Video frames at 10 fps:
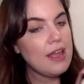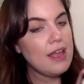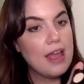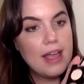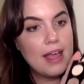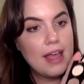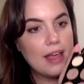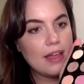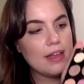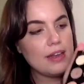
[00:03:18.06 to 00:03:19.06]

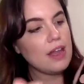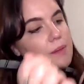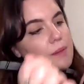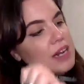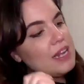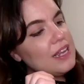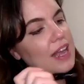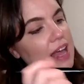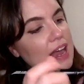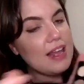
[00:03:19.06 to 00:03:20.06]
And I'm going to
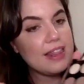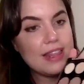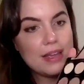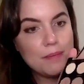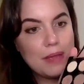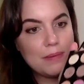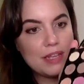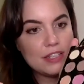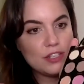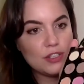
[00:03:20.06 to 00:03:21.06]
I think
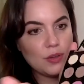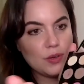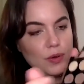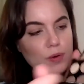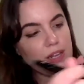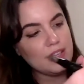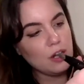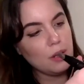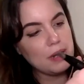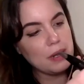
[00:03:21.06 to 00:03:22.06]
maybe do a
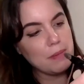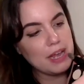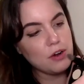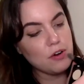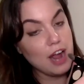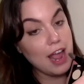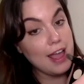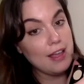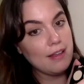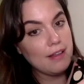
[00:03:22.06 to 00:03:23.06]
little bit of my
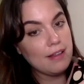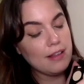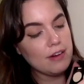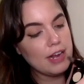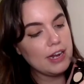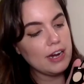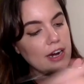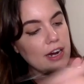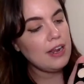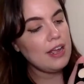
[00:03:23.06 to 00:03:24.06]
gray right
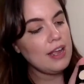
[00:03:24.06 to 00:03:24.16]
here,